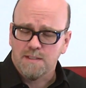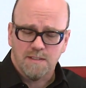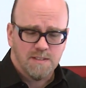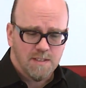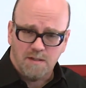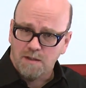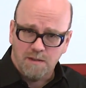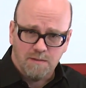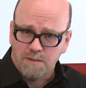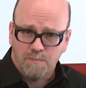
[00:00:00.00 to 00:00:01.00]
and you see
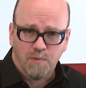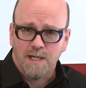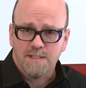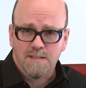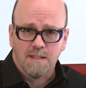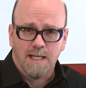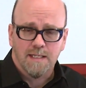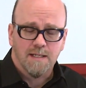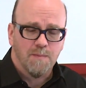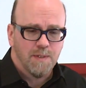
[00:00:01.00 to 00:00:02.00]
all the prices
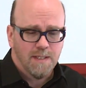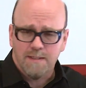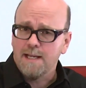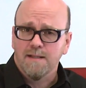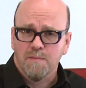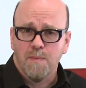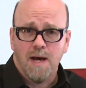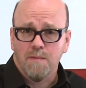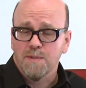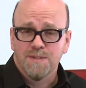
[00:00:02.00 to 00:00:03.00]
lined up, and then down at the
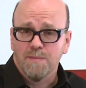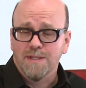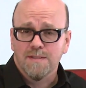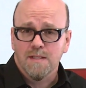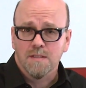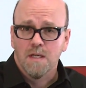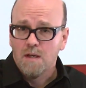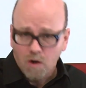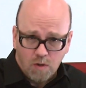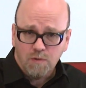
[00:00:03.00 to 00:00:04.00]
bottom there's something that says
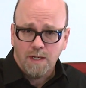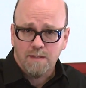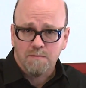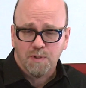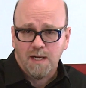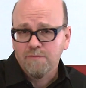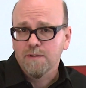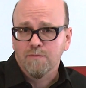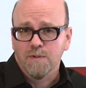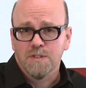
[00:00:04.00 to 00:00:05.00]
overhead and
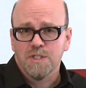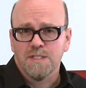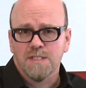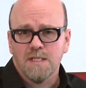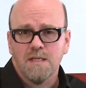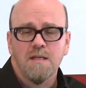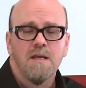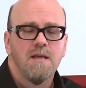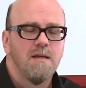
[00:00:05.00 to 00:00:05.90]
profit for the GC.